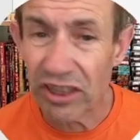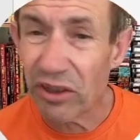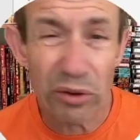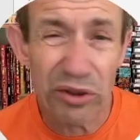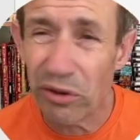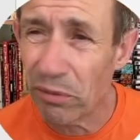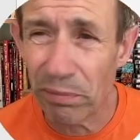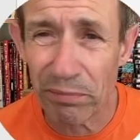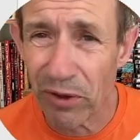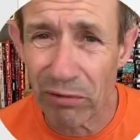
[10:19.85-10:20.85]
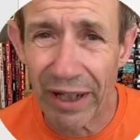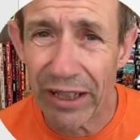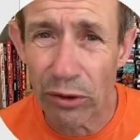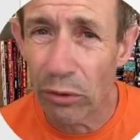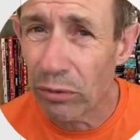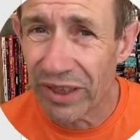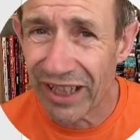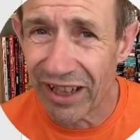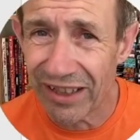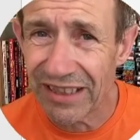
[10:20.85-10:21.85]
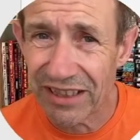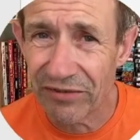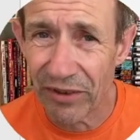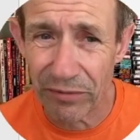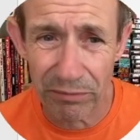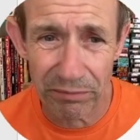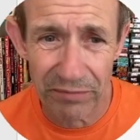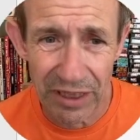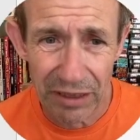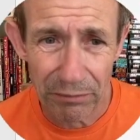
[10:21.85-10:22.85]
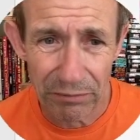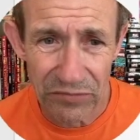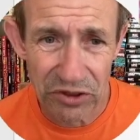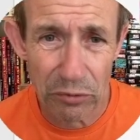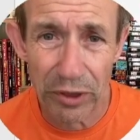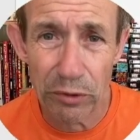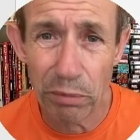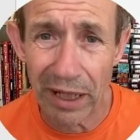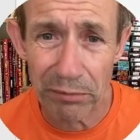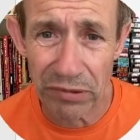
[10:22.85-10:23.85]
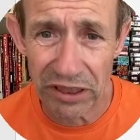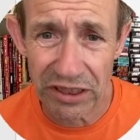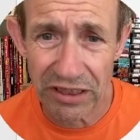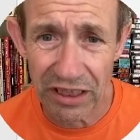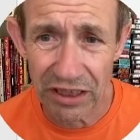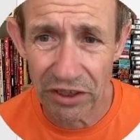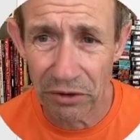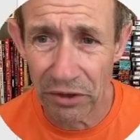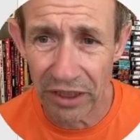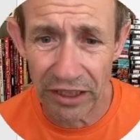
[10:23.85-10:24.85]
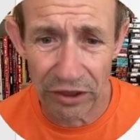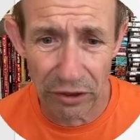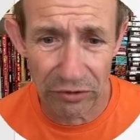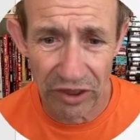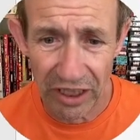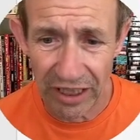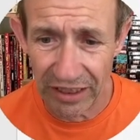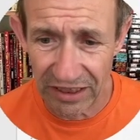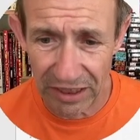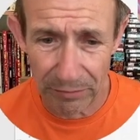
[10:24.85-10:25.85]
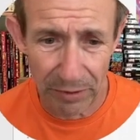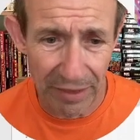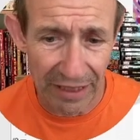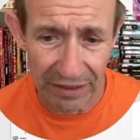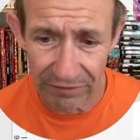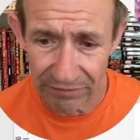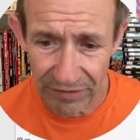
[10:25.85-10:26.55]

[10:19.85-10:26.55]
And of course you could create all kinds of different squiggle paintbrushes that you can then use in a similar manner.